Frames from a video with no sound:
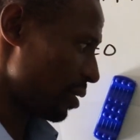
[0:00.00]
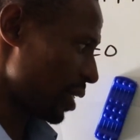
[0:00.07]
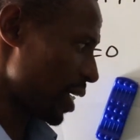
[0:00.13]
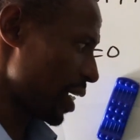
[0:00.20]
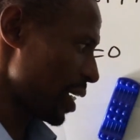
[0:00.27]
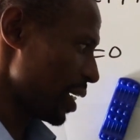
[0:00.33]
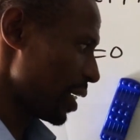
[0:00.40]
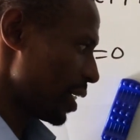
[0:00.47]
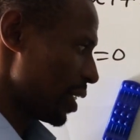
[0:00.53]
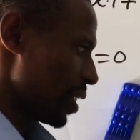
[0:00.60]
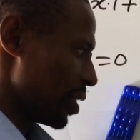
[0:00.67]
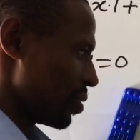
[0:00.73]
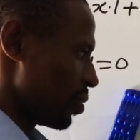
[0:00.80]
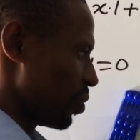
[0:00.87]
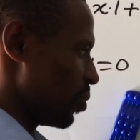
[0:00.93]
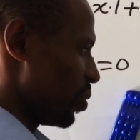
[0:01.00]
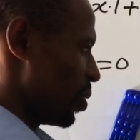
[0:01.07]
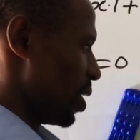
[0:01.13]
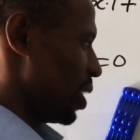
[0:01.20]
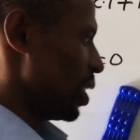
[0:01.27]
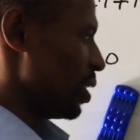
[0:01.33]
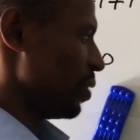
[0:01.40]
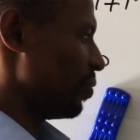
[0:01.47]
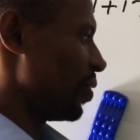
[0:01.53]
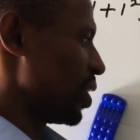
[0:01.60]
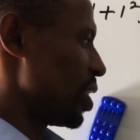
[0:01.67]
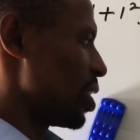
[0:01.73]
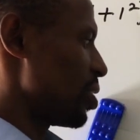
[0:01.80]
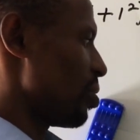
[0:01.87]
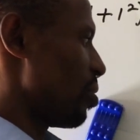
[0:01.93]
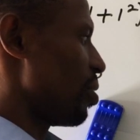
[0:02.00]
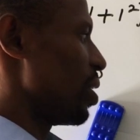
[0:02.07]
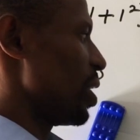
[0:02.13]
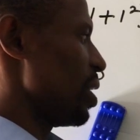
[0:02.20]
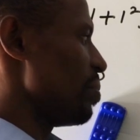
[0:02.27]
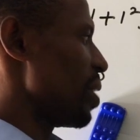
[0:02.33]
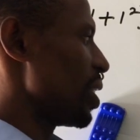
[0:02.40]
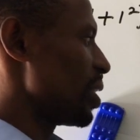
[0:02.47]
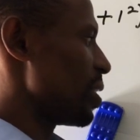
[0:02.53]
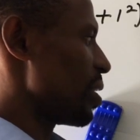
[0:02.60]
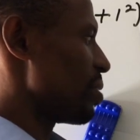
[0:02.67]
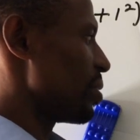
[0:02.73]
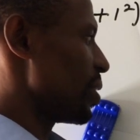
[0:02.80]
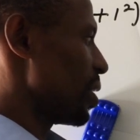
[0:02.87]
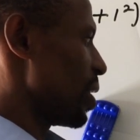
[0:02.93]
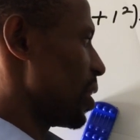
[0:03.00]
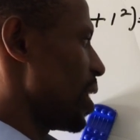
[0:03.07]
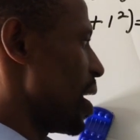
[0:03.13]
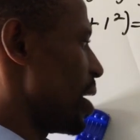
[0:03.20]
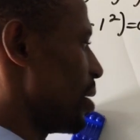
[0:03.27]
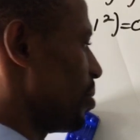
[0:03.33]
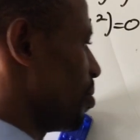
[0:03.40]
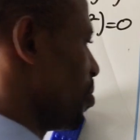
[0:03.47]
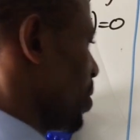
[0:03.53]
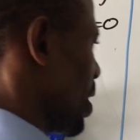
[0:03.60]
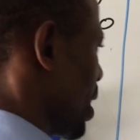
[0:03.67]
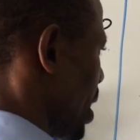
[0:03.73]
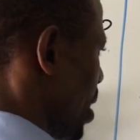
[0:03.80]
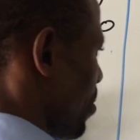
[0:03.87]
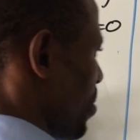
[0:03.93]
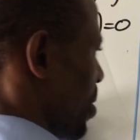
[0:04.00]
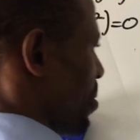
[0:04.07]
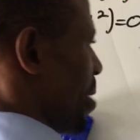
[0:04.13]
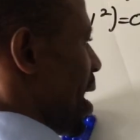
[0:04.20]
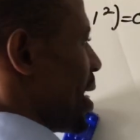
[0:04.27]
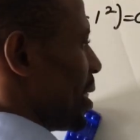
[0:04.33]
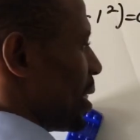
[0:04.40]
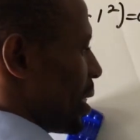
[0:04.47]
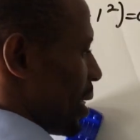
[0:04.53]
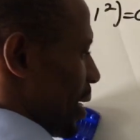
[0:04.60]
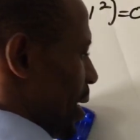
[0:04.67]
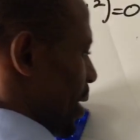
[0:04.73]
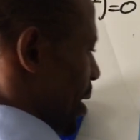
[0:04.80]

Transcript: Okay? So if it is your imaginary, then we can now rewrite